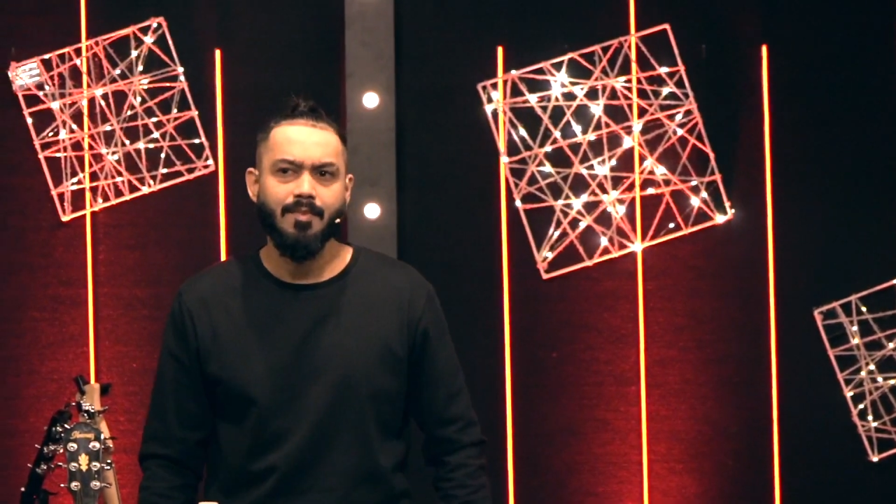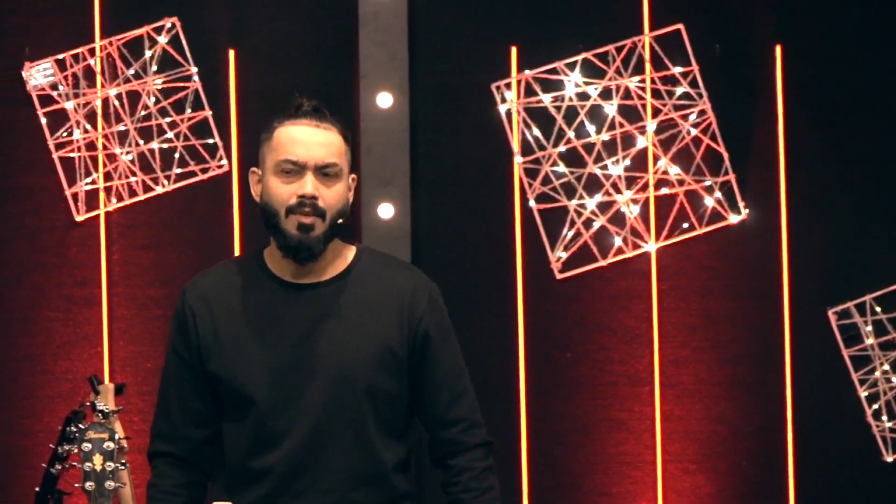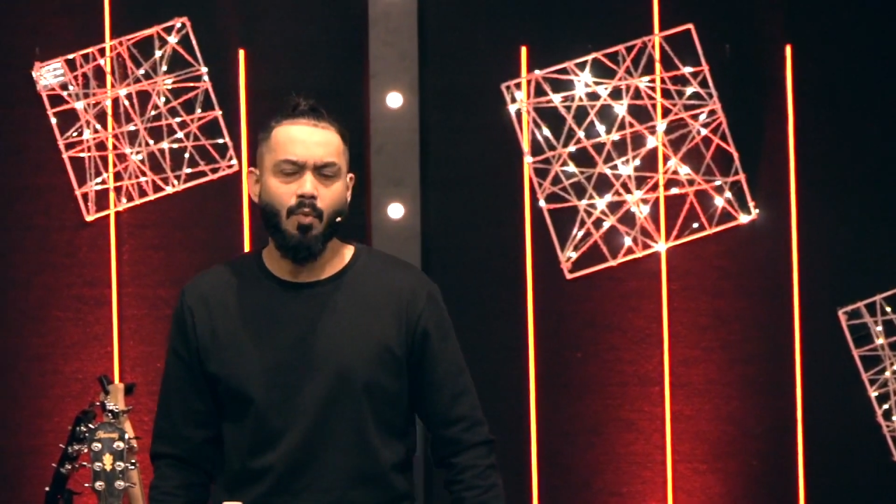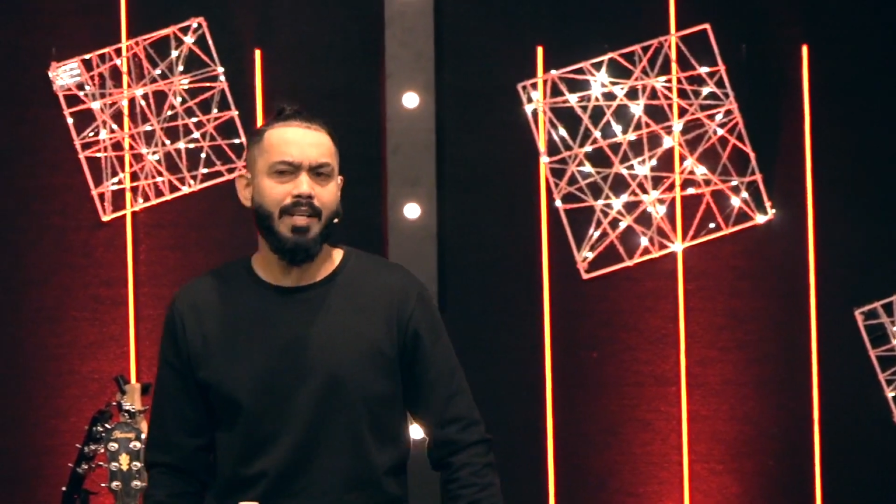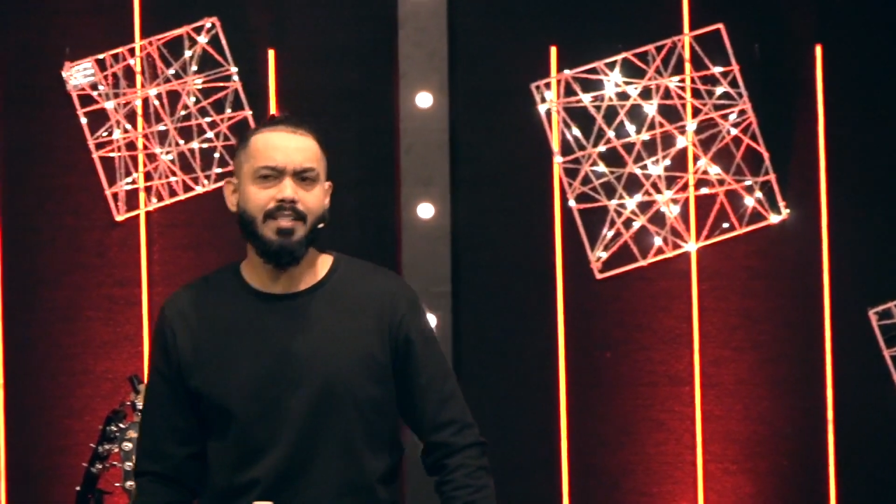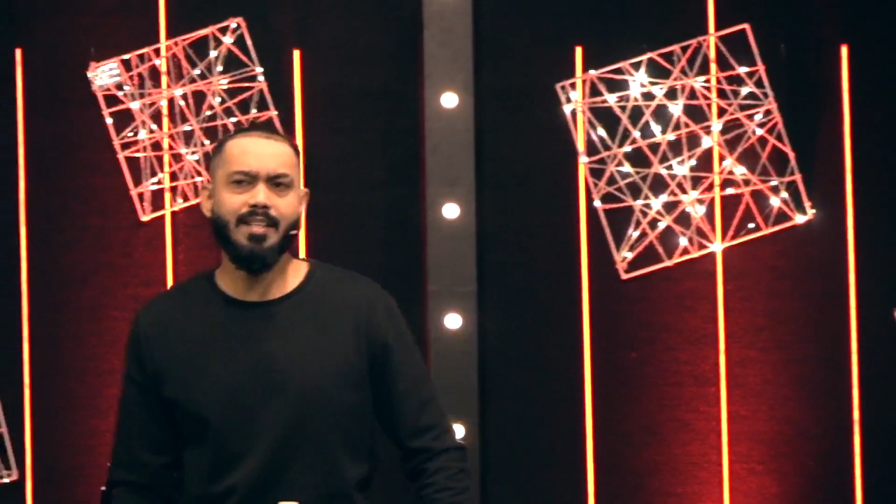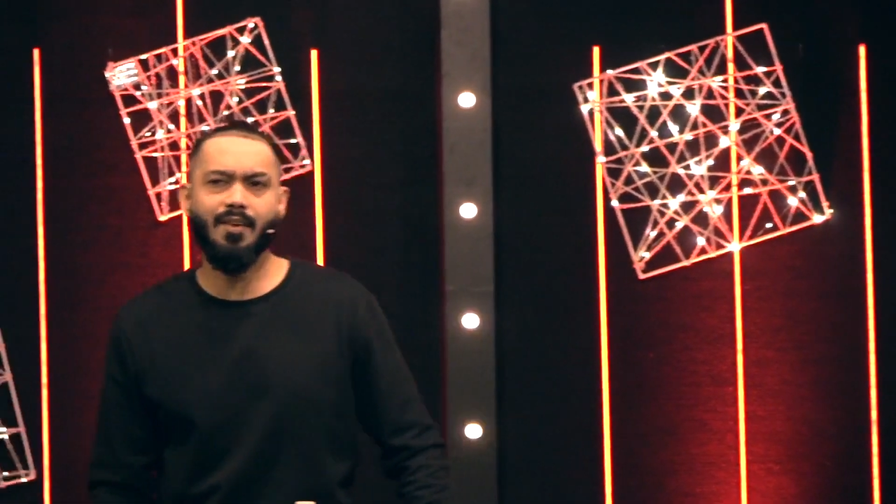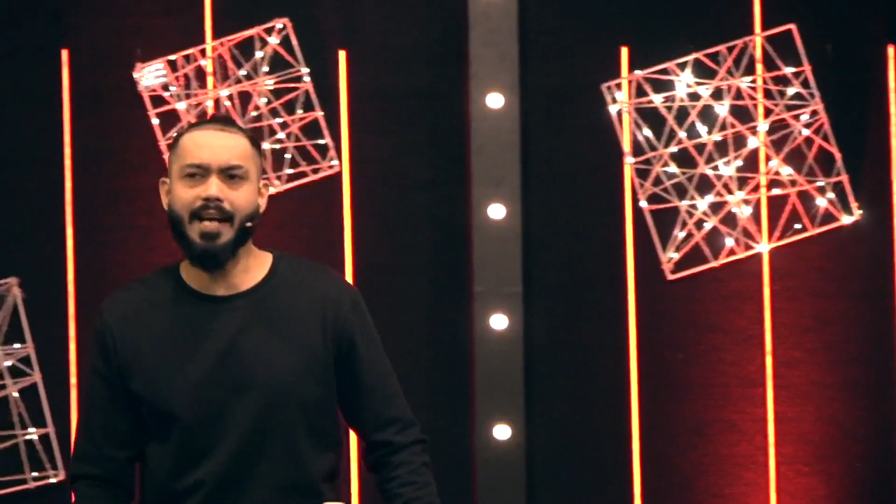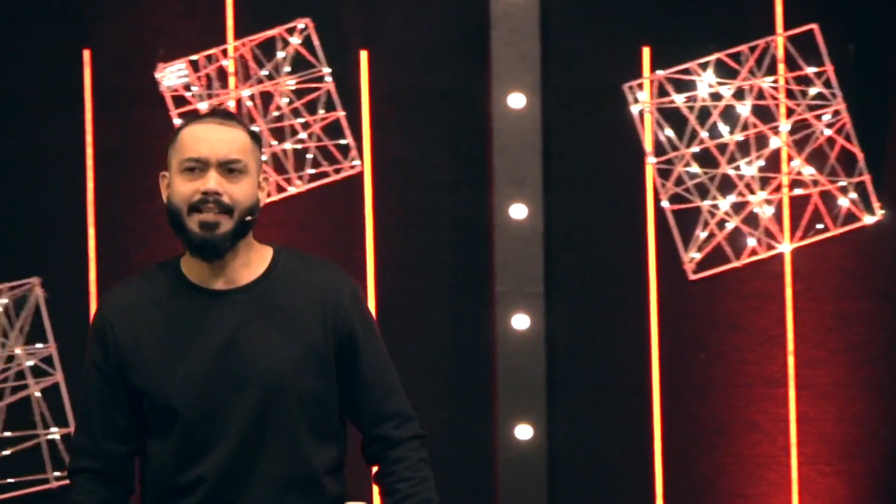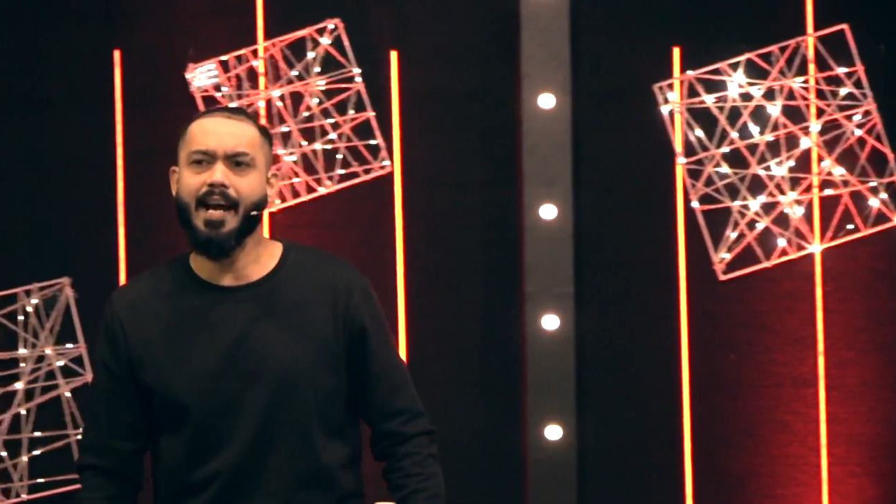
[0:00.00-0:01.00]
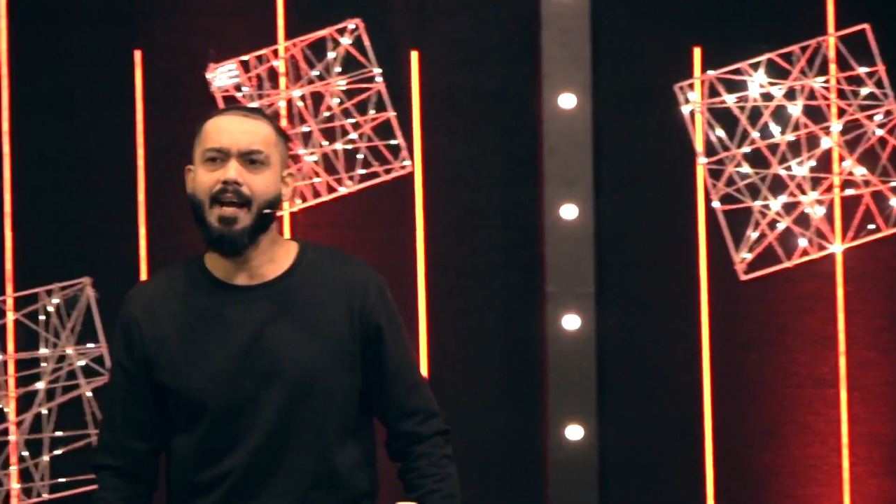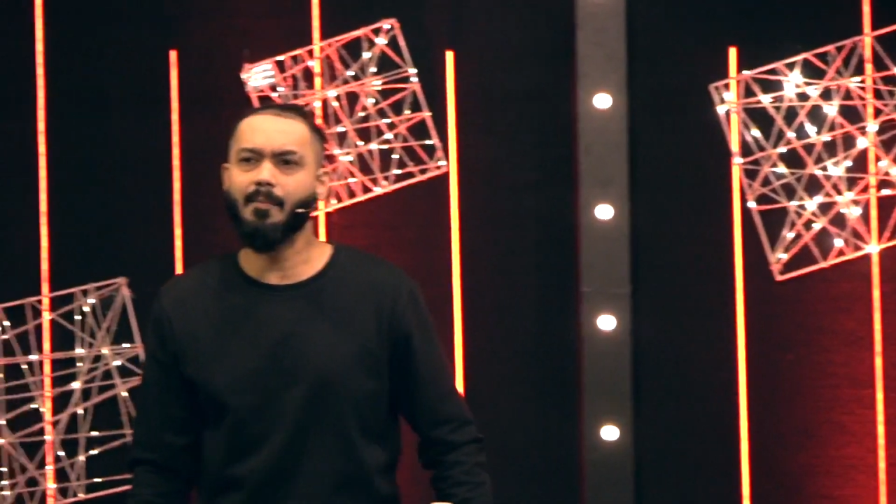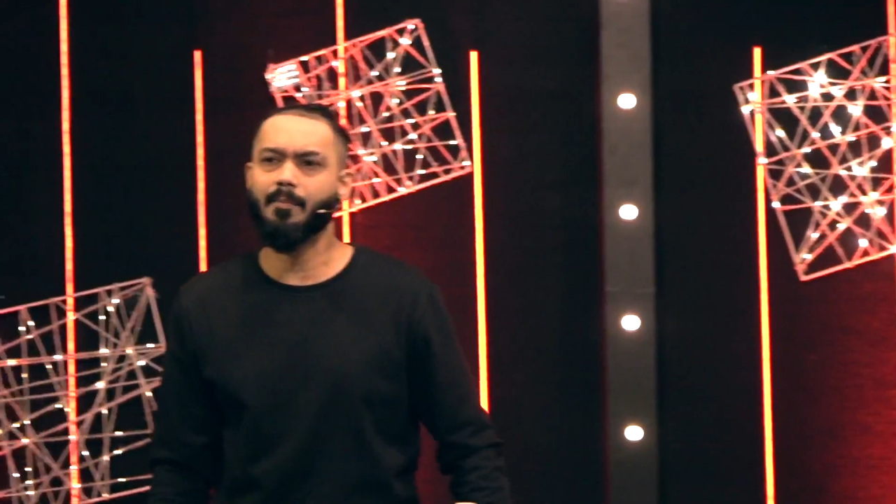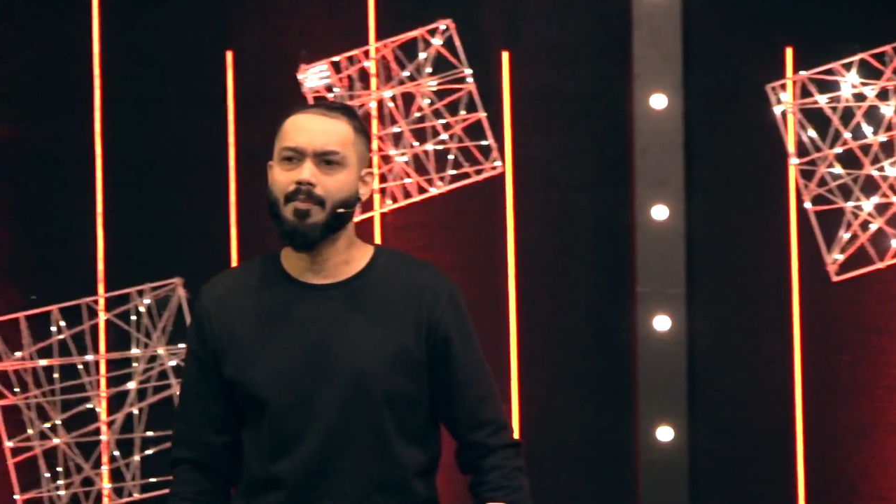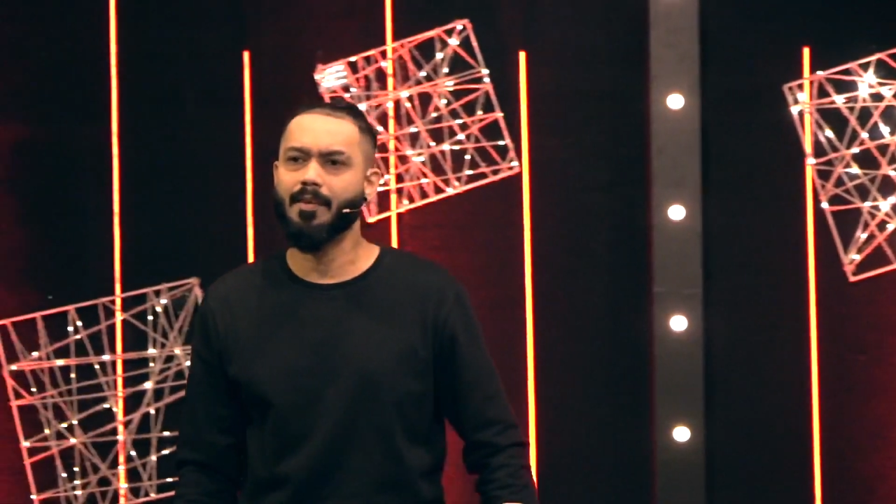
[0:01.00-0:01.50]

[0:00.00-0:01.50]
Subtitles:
What is the right time?